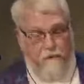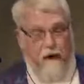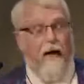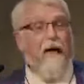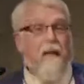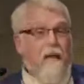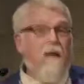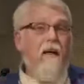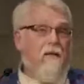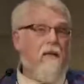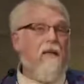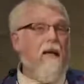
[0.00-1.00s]

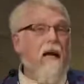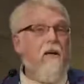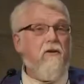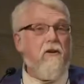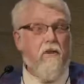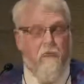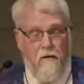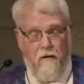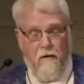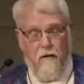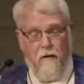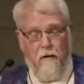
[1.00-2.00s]
divided as a
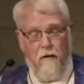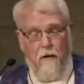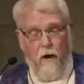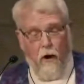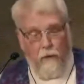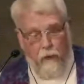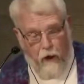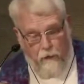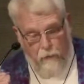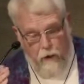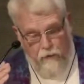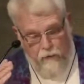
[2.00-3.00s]
nation over
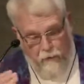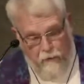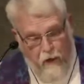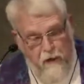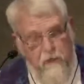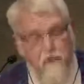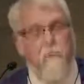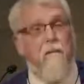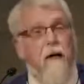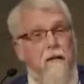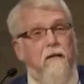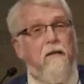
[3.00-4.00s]
our most
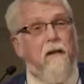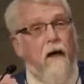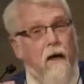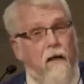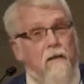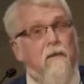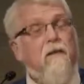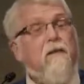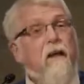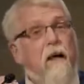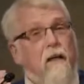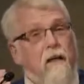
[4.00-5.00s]
fundamental
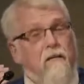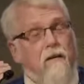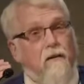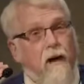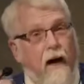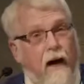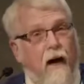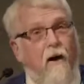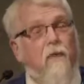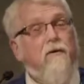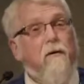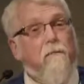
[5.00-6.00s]
understandings of
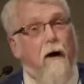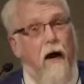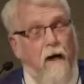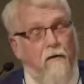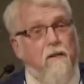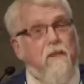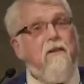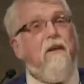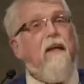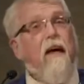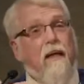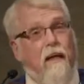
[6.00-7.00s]
how
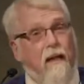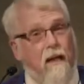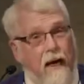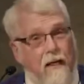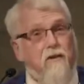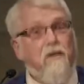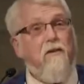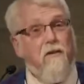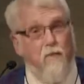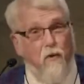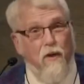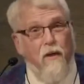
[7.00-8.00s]
democracy and
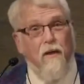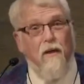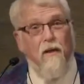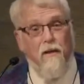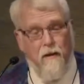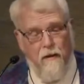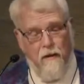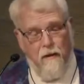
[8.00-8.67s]
elections work?